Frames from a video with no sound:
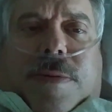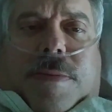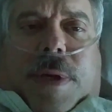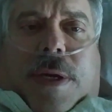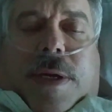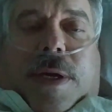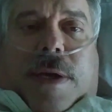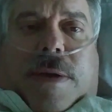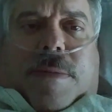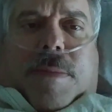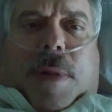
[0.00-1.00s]
man, I can't
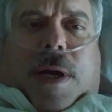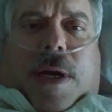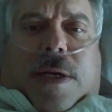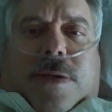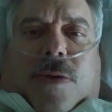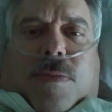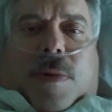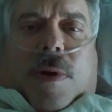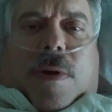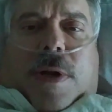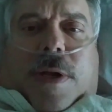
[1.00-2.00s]
keep my eyes open
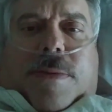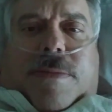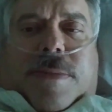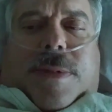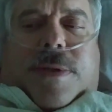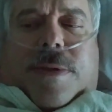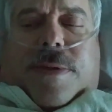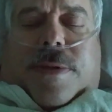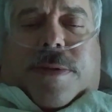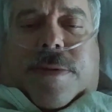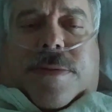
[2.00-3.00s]
hardly.
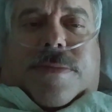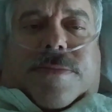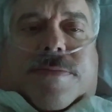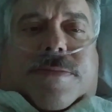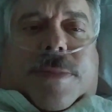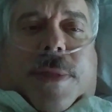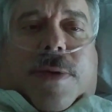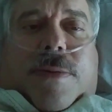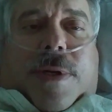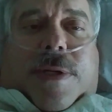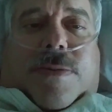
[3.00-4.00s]

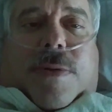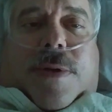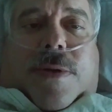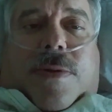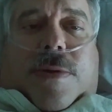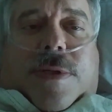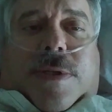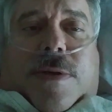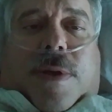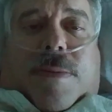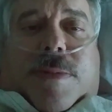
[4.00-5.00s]
Anyway, I just wanted to throw this
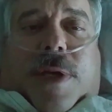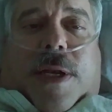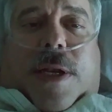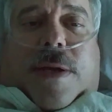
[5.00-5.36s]
little update